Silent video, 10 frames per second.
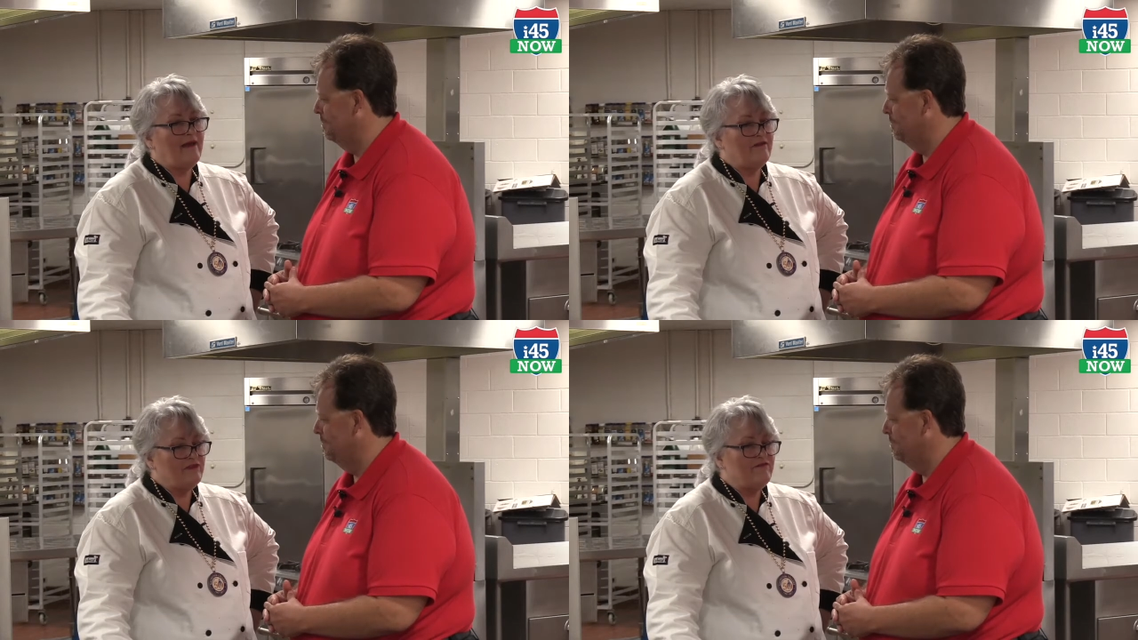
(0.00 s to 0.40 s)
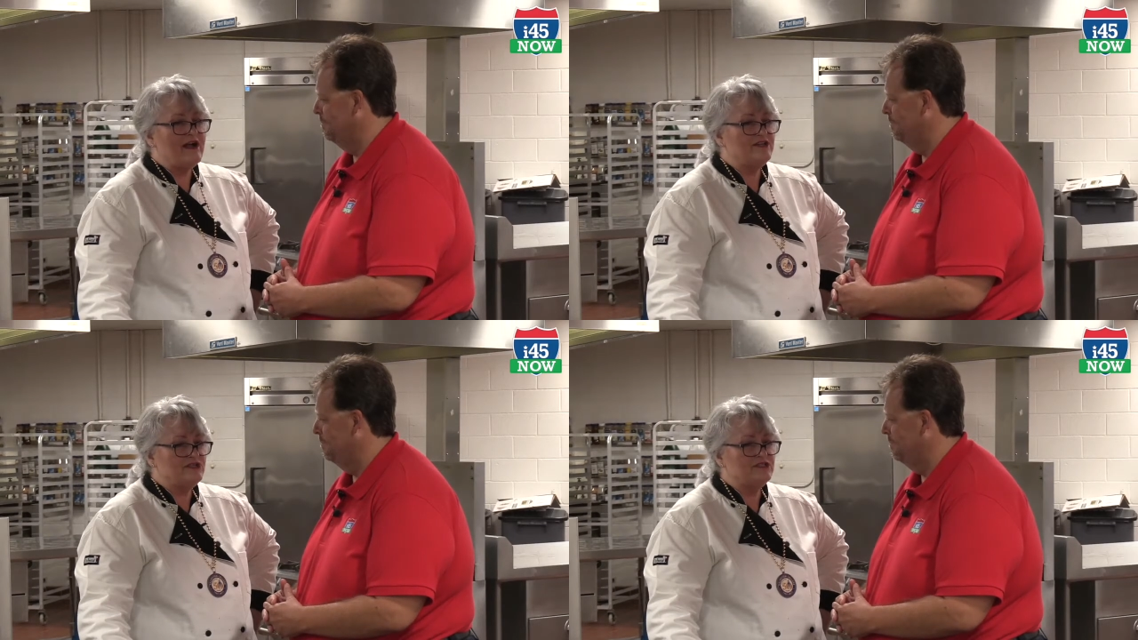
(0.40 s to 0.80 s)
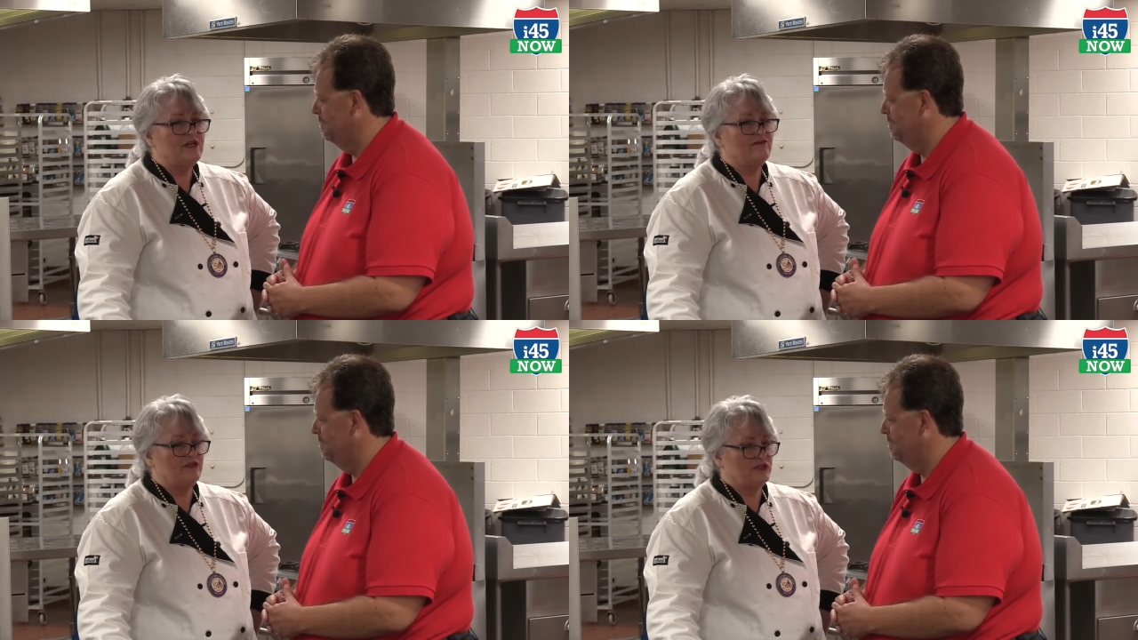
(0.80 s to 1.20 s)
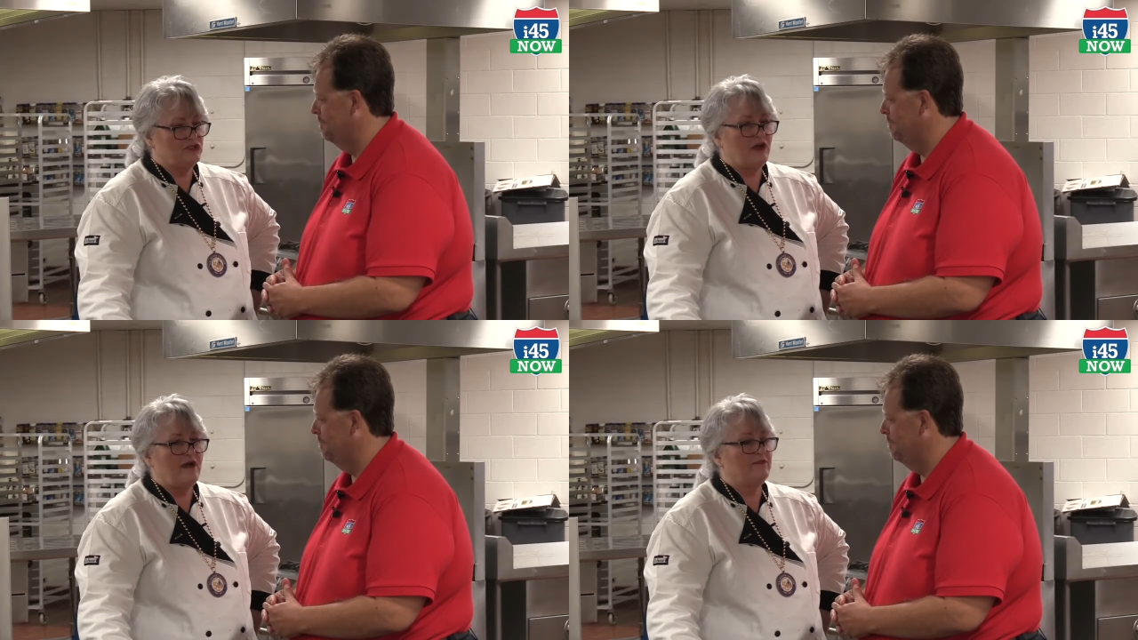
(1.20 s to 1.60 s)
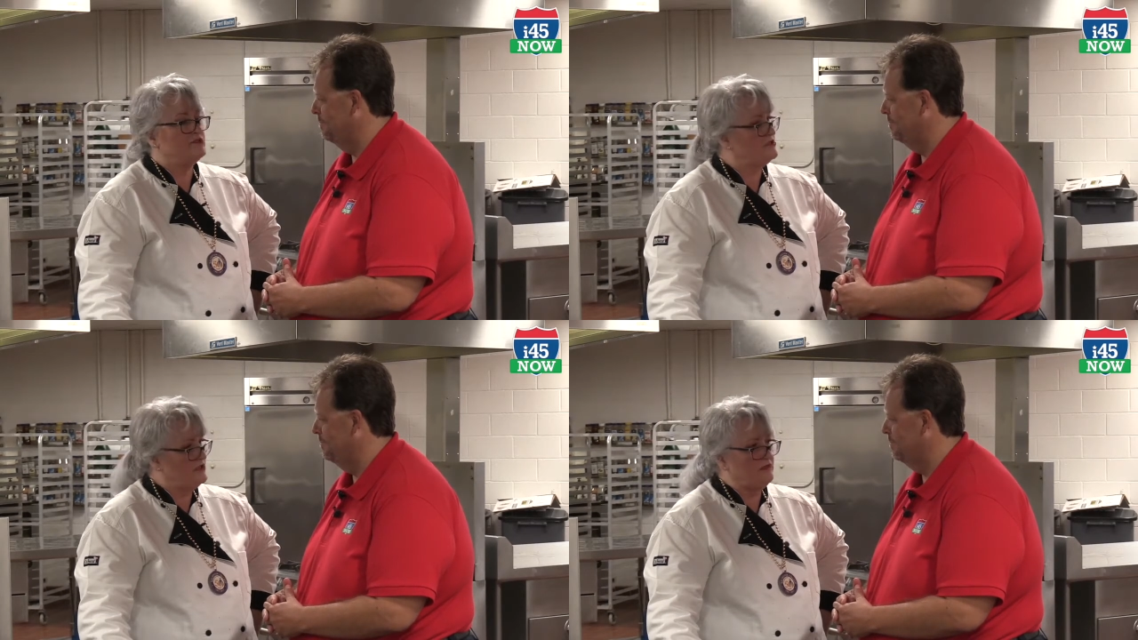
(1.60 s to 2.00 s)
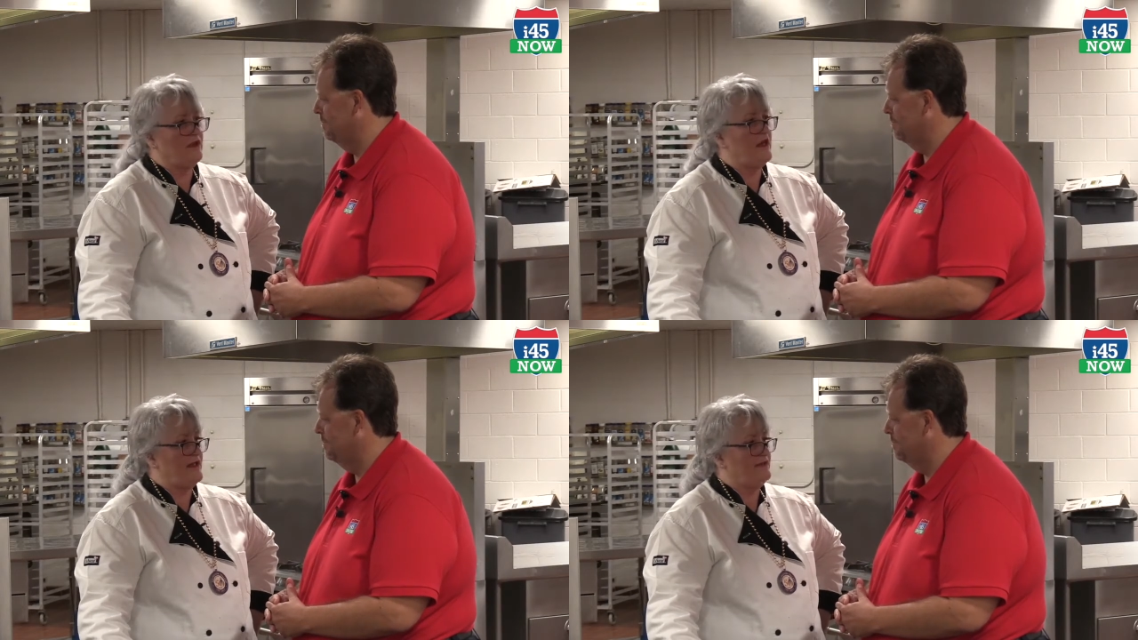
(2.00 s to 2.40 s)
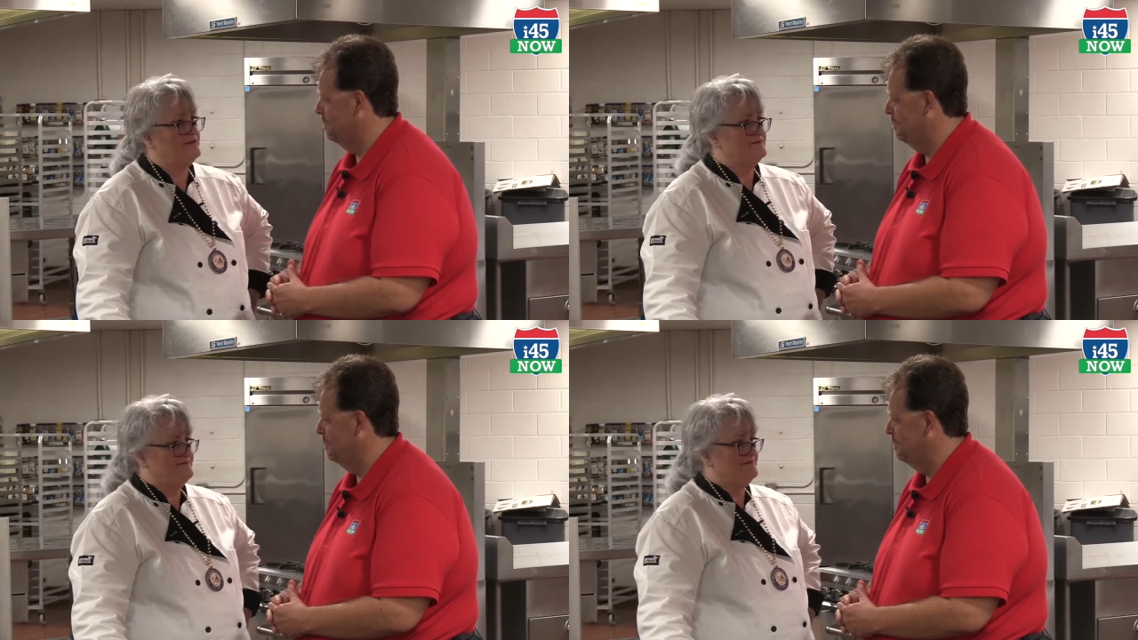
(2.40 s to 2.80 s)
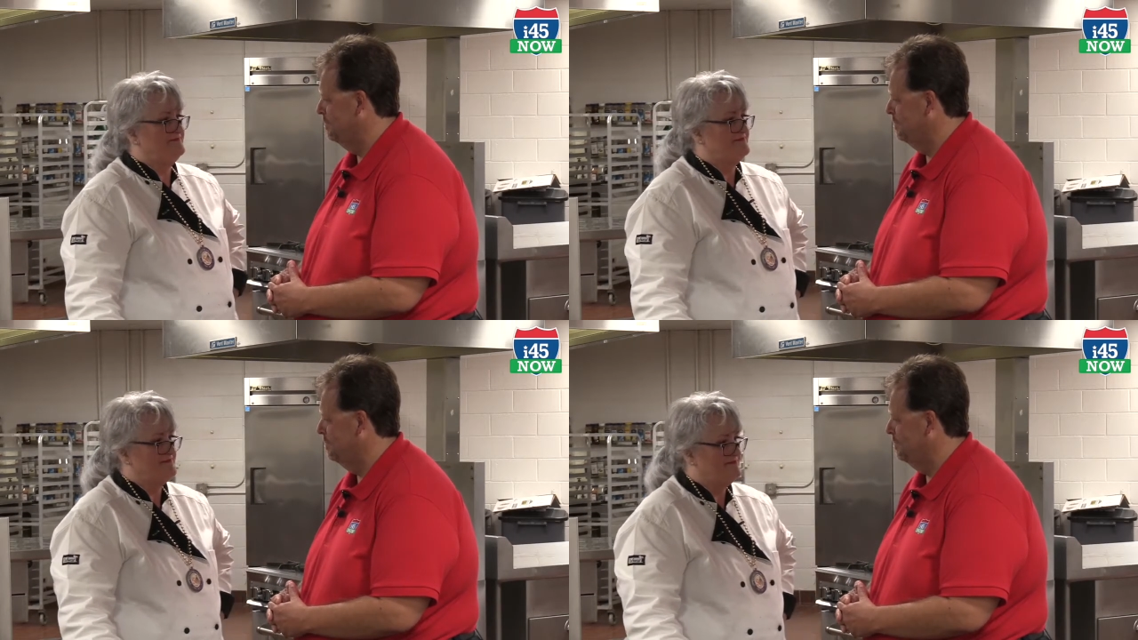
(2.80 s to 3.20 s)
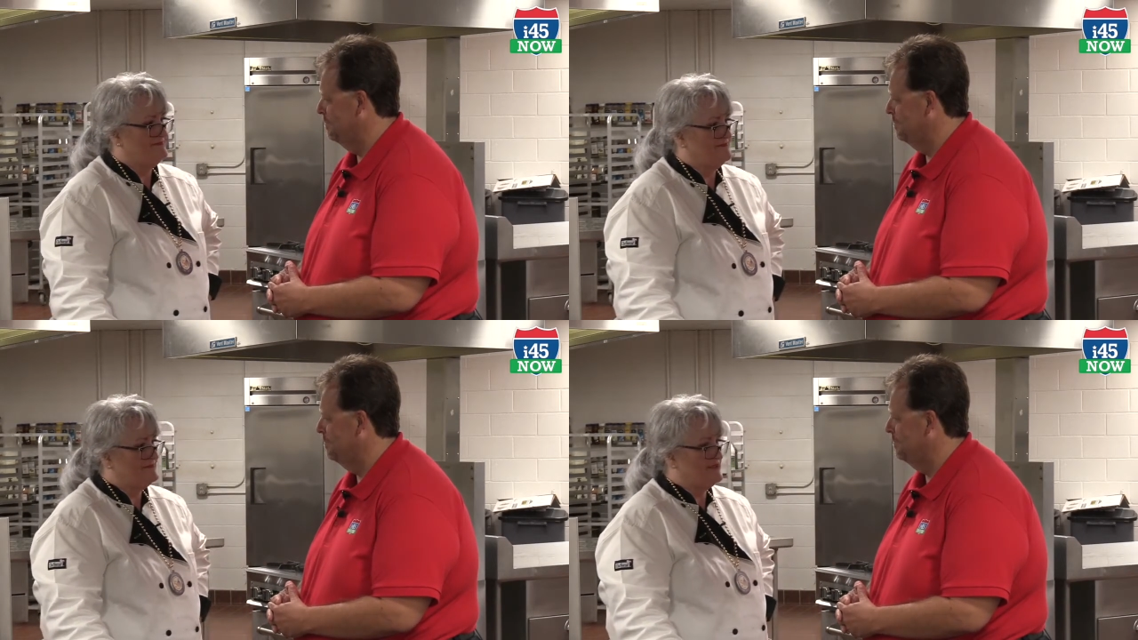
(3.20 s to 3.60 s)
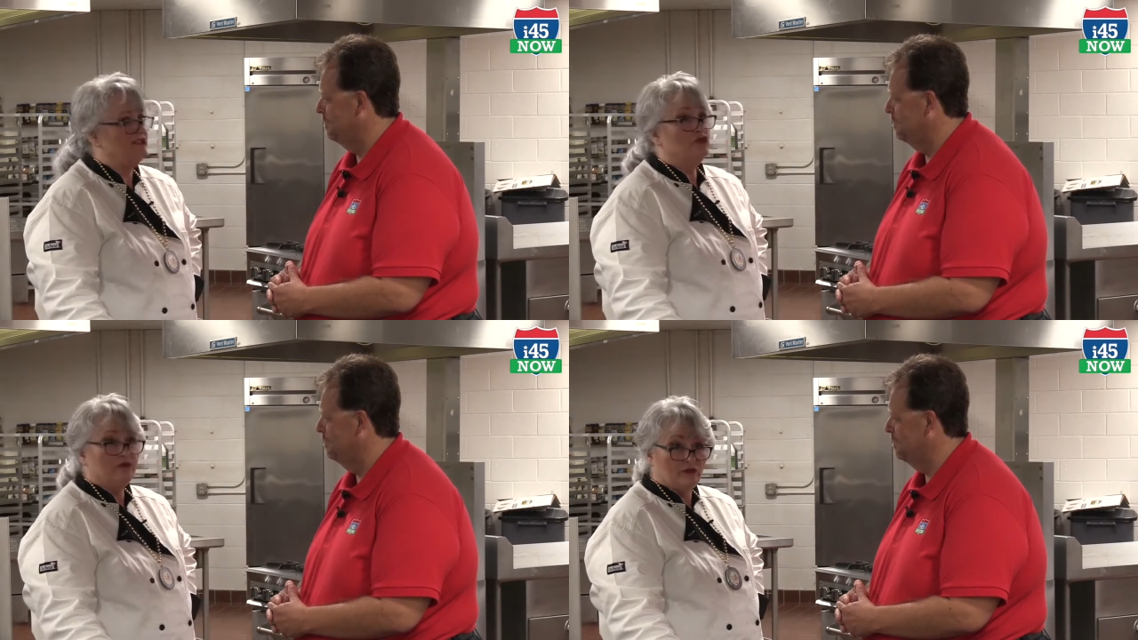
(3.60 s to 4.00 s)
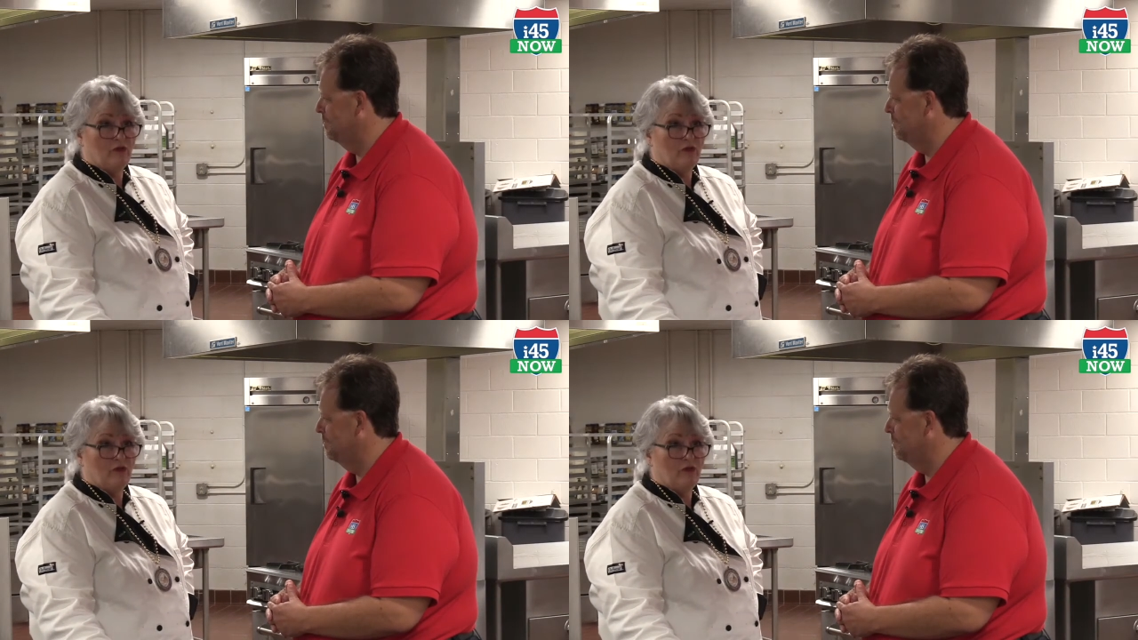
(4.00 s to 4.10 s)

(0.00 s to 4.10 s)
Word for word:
Speaker 1: if you find yourself in a job that you don't like, then you're in the